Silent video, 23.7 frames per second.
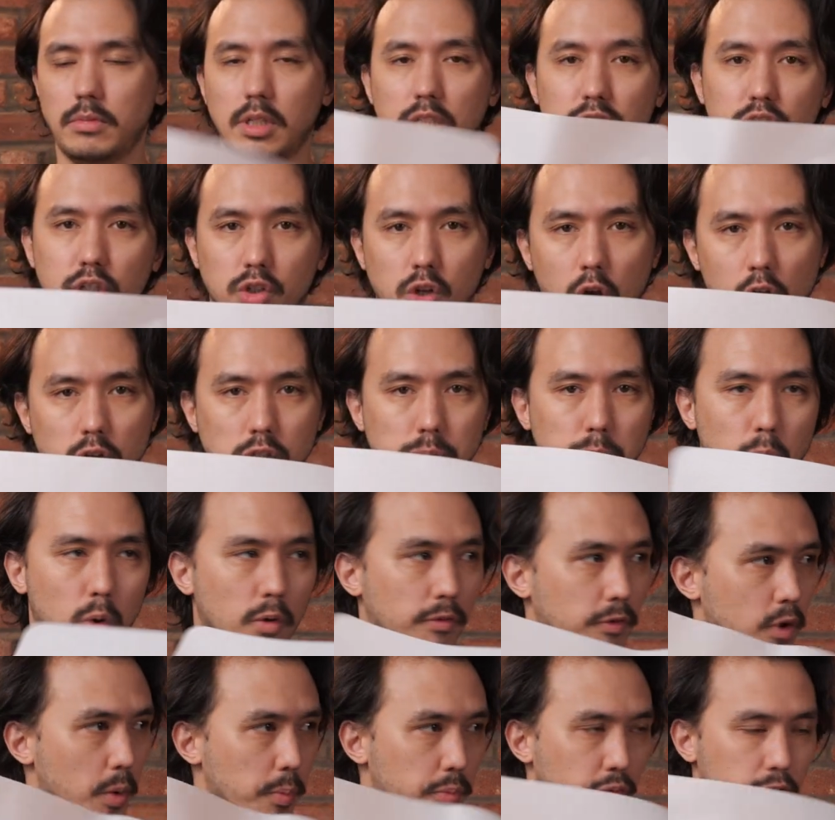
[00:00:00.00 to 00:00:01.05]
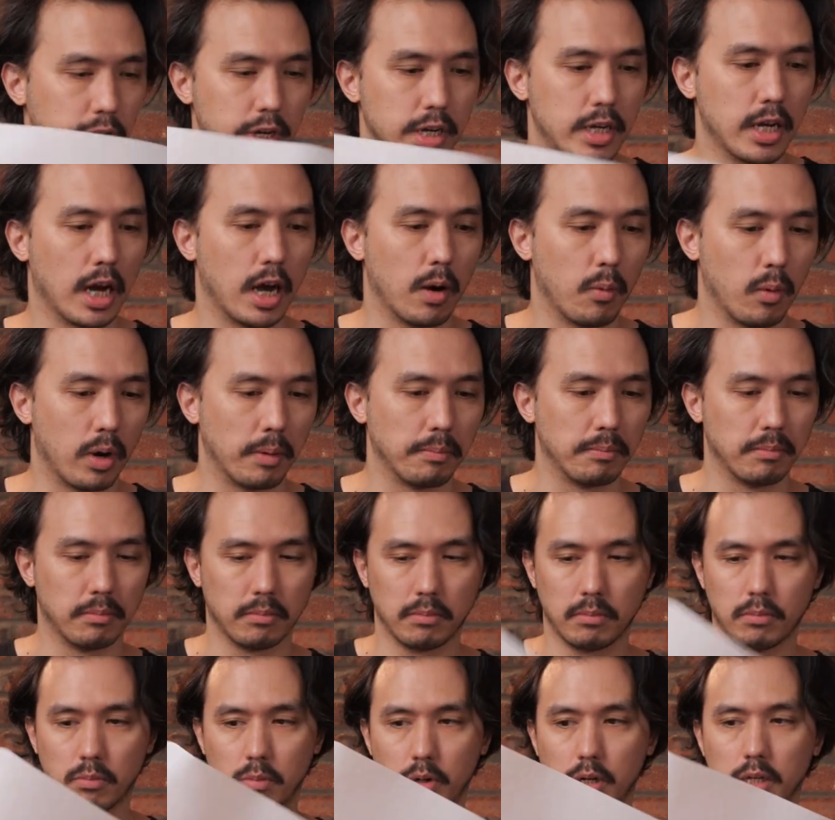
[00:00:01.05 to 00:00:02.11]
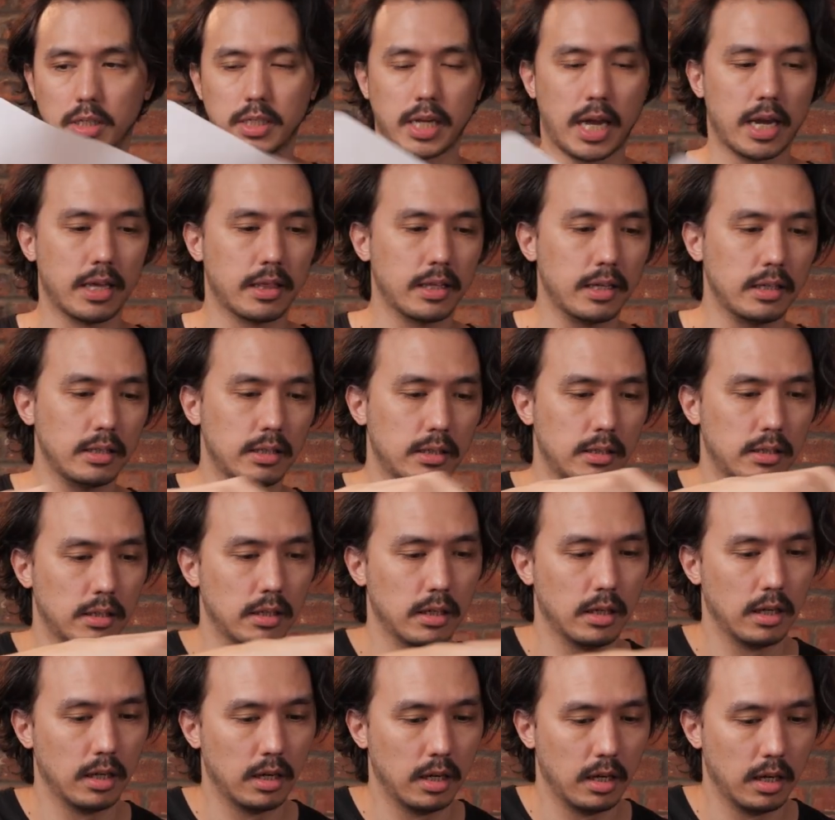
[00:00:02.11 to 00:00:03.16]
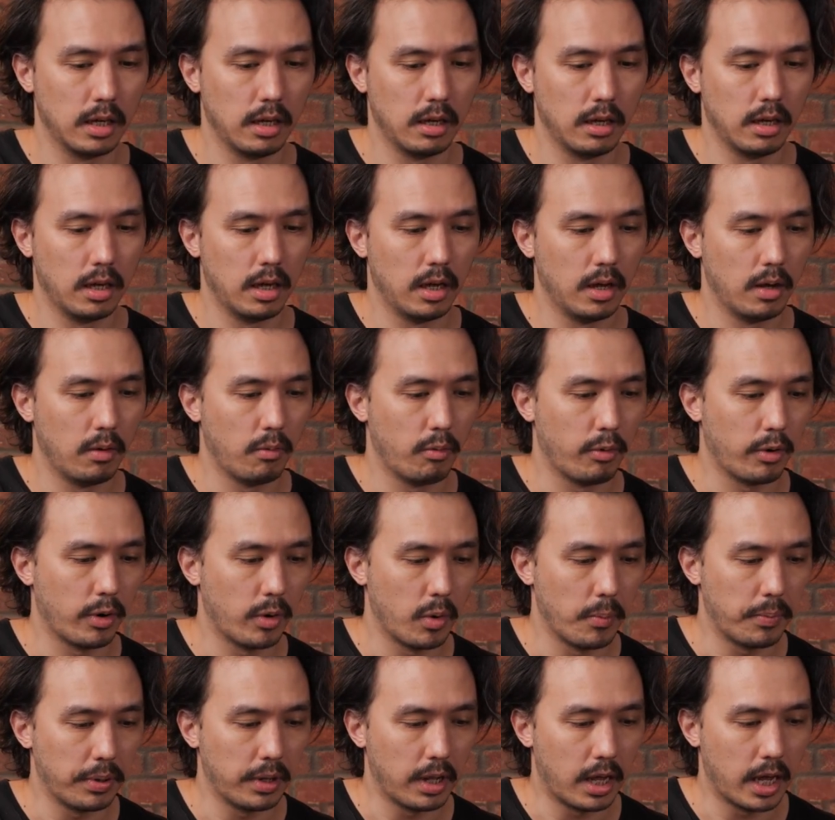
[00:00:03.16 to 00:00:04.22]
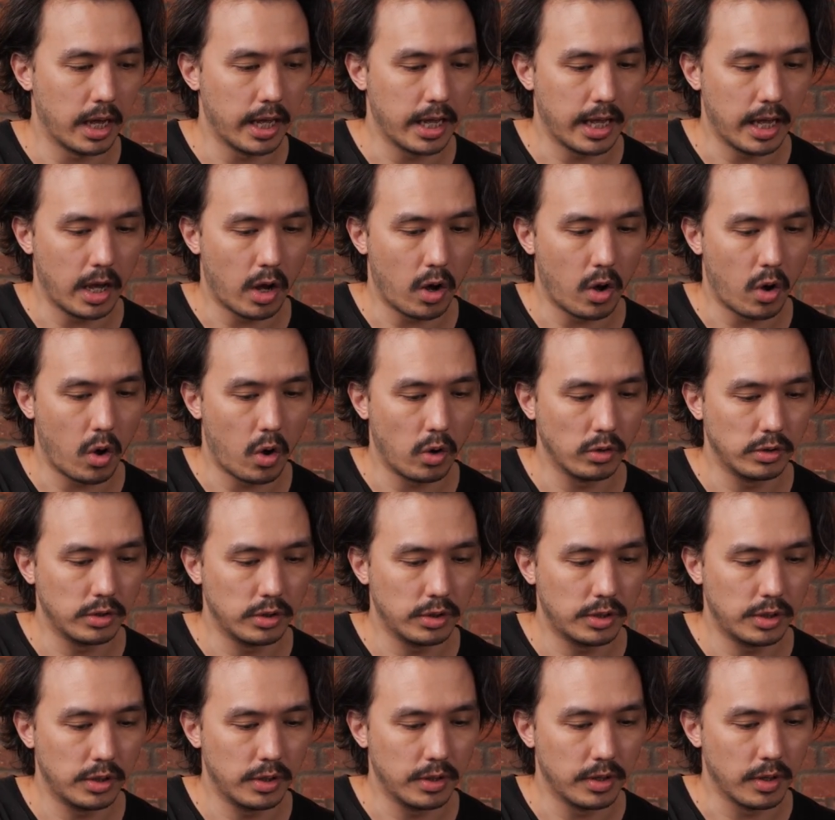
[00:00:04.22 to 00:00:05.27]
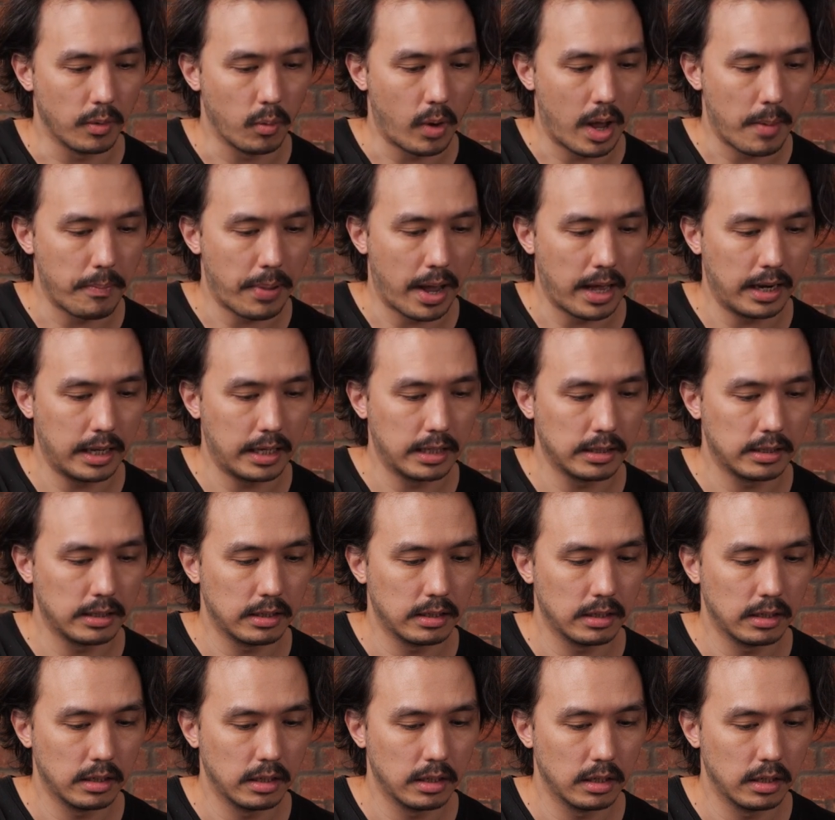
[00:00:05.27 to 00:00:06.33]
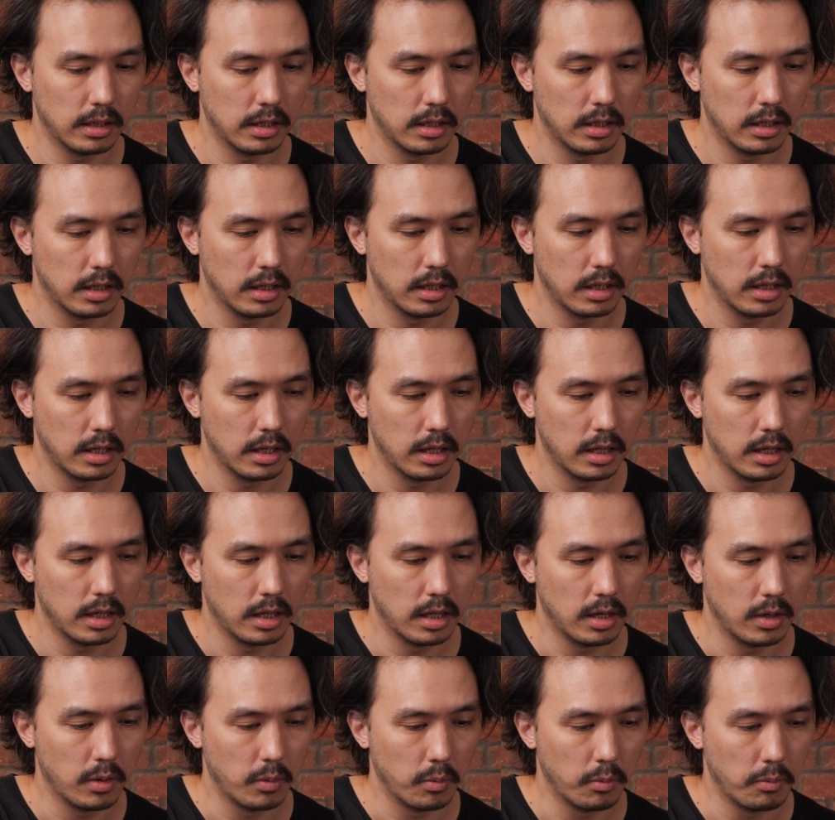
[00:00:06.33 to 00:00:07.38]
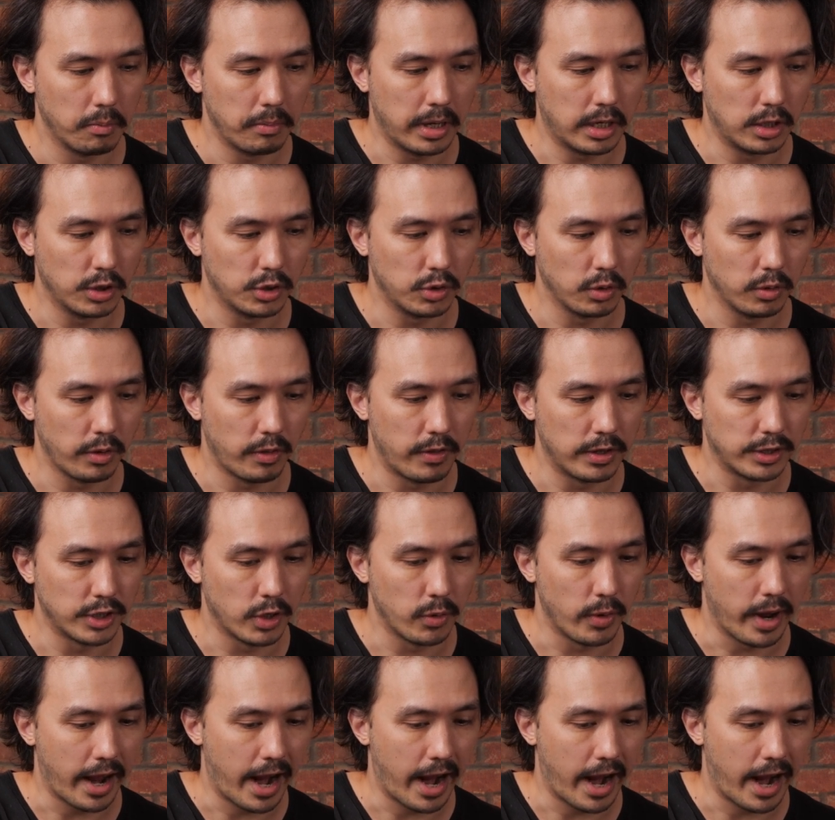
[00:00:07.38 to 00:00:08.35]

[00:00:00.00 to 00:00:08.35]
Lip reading: Just costs more for a pre-cut one. We're going to take this, we're going to apply it onto the wet palette, making sure that there's no